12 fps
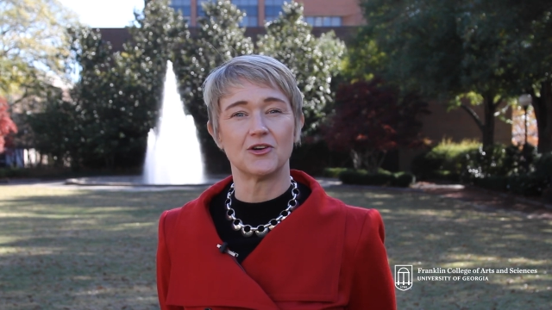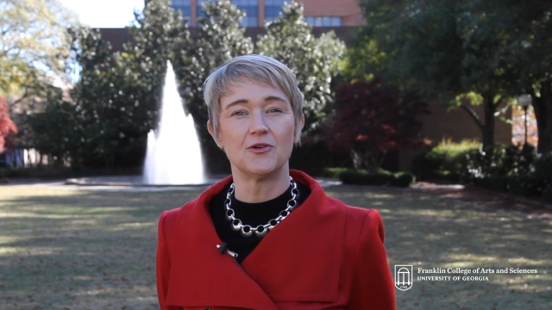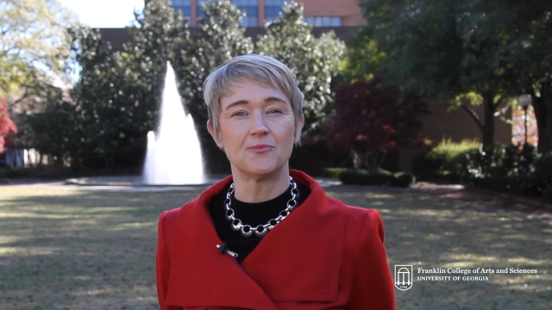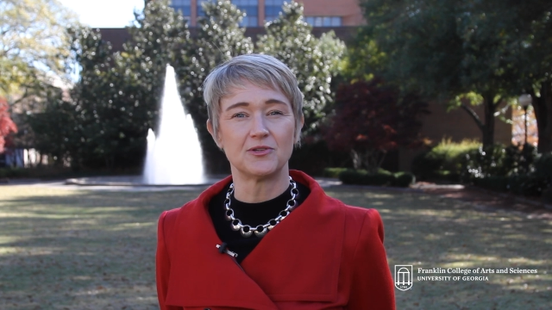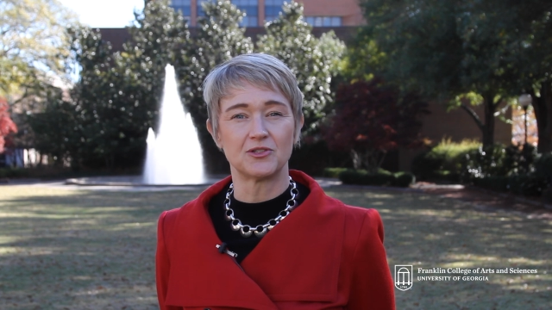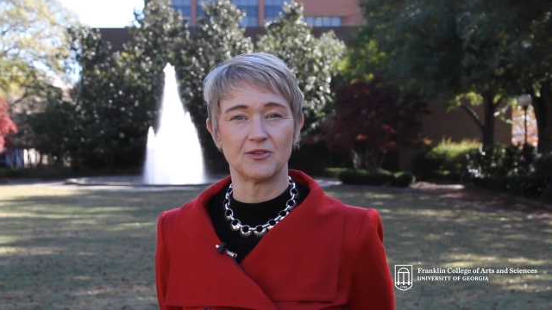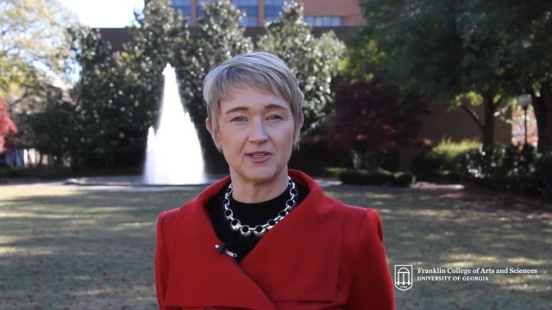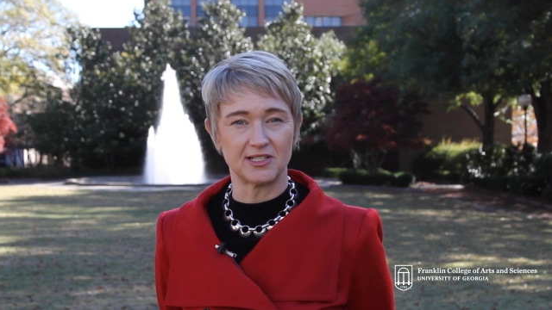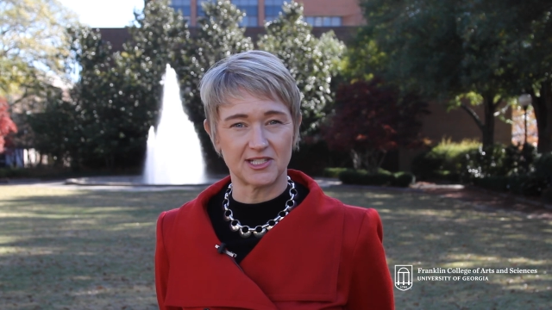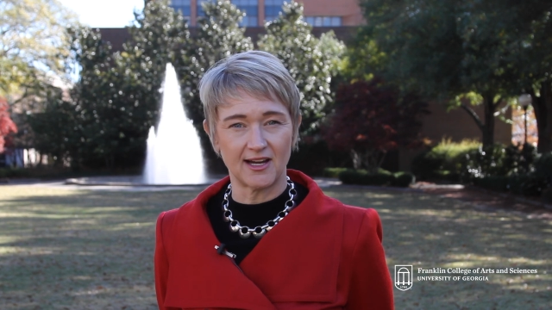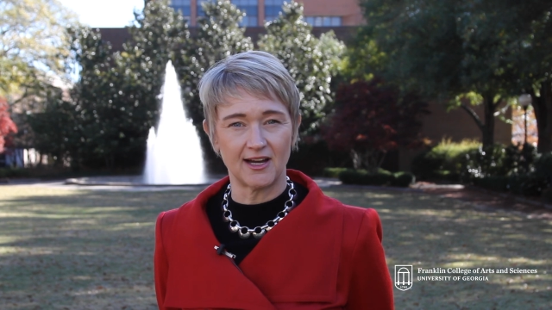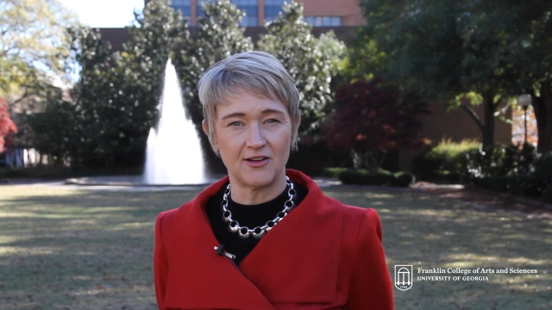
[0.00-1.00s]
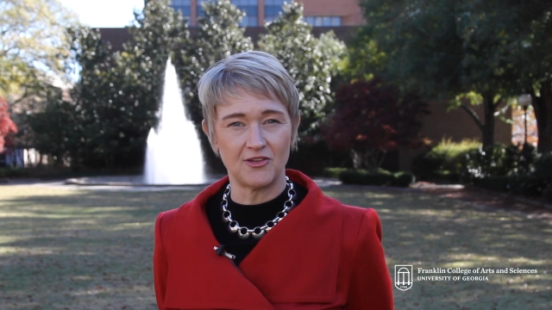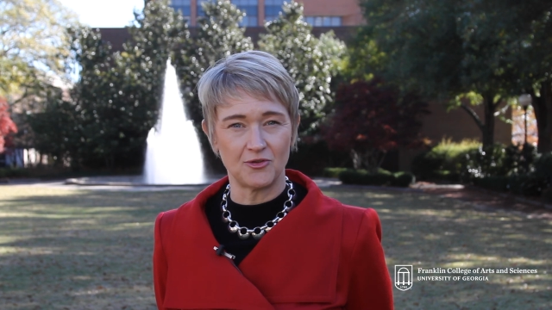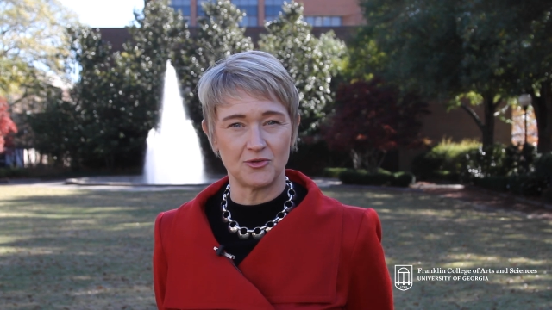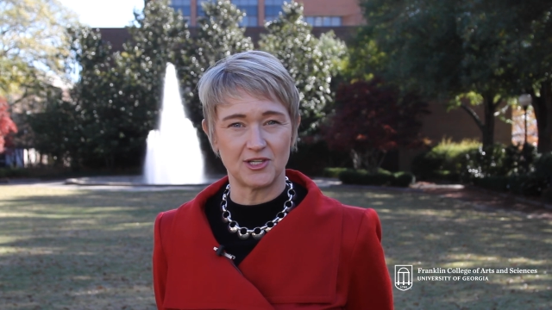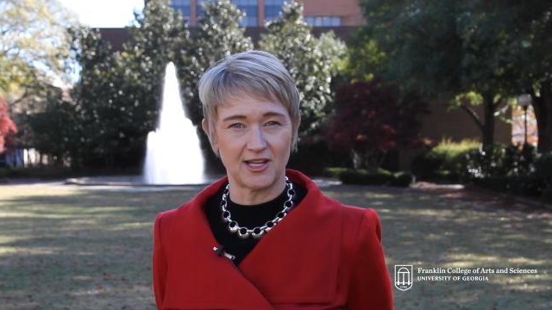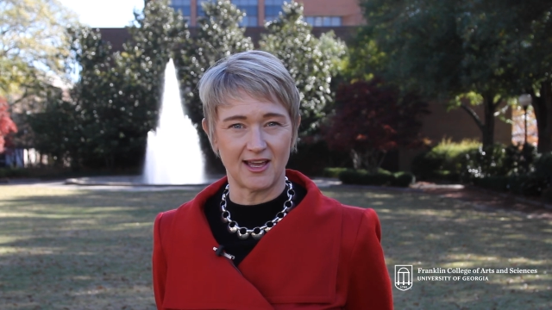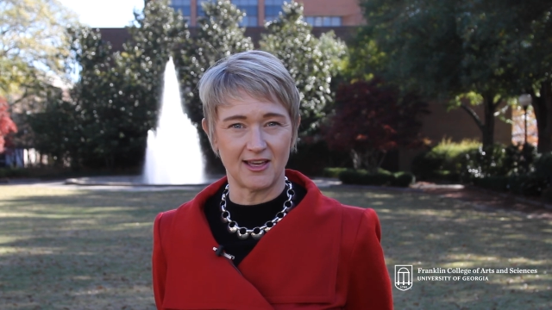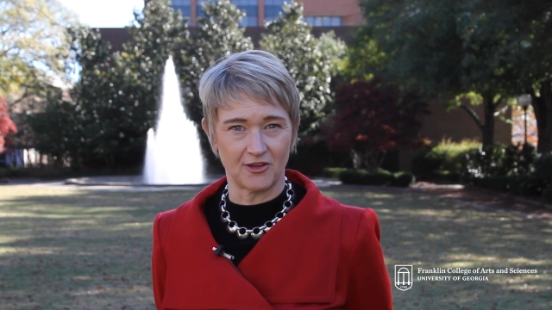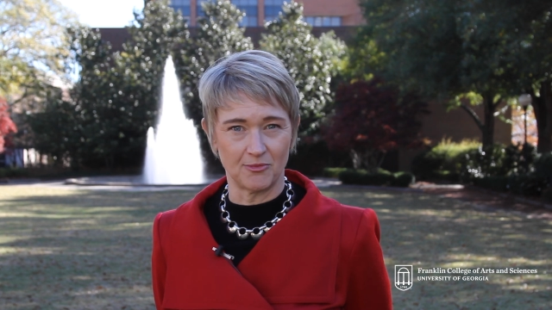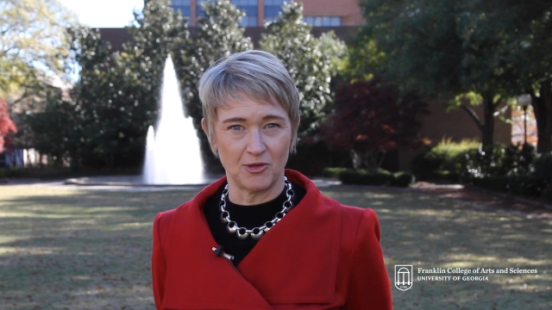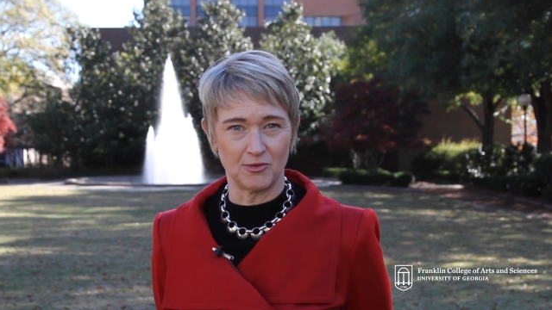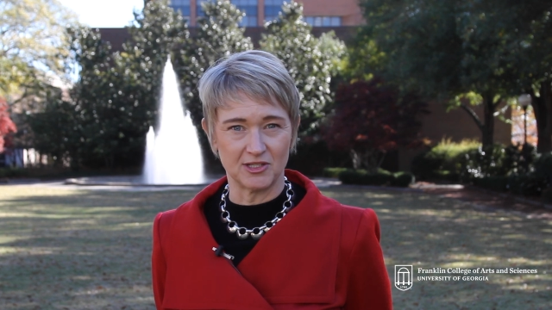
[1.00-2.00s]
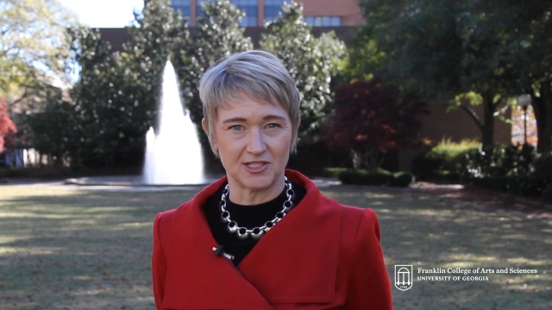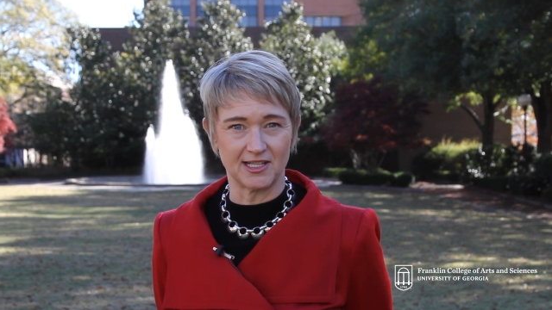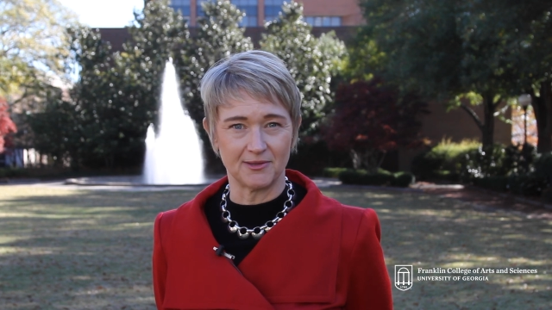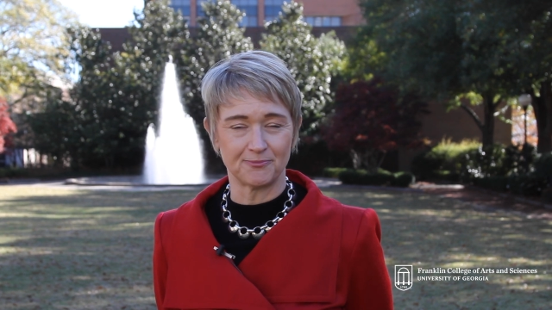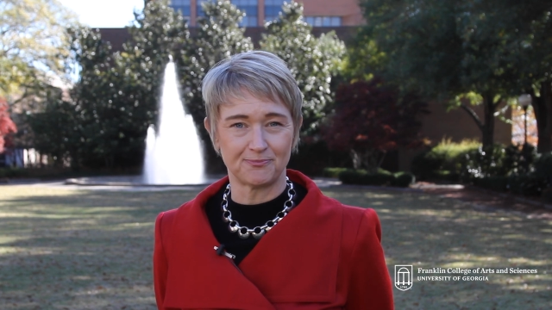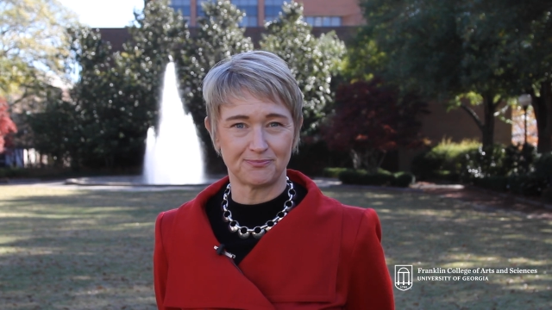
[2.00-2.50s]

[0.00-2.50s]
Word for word: open to the entire UGA community.